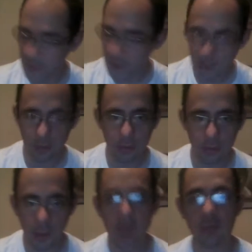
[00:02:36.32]

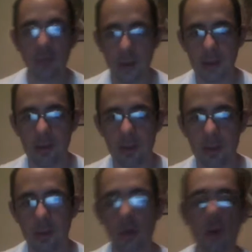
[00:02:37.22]
Frankie
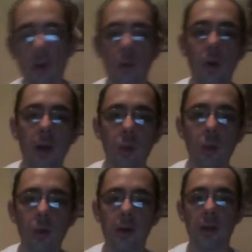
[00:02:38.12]
Kazarian going
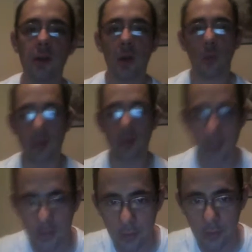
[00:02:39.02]
one-on-one. What I
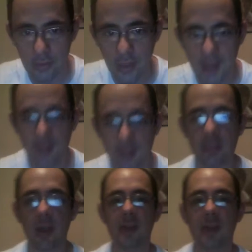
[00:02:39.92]
like about that is
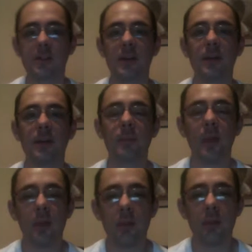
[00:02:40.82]
that
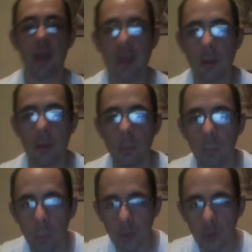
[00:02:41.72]
they
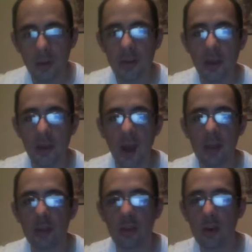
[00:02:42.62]
put
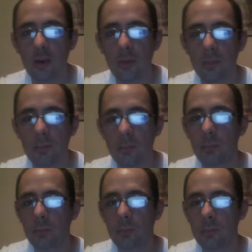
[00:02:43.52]
aside their
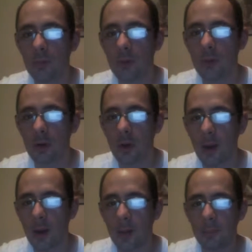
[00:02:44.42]

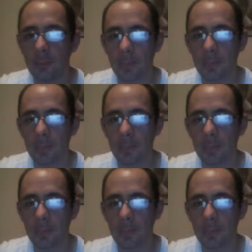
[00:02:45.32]
desire